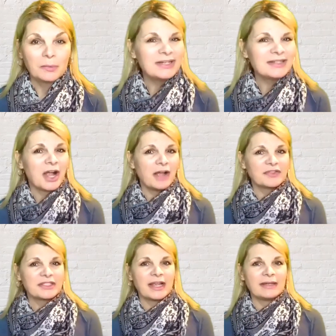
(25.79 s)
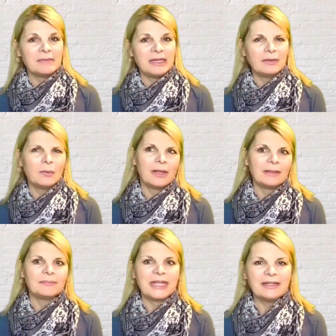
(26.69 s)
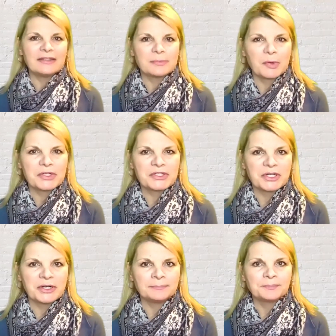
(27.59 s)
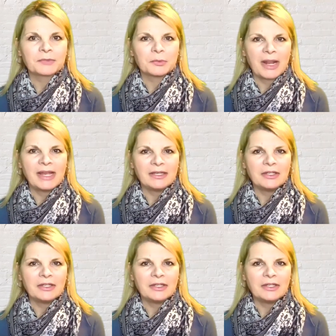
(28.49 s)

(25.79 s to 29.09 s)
What does offside mean? Well, like the sports term, right?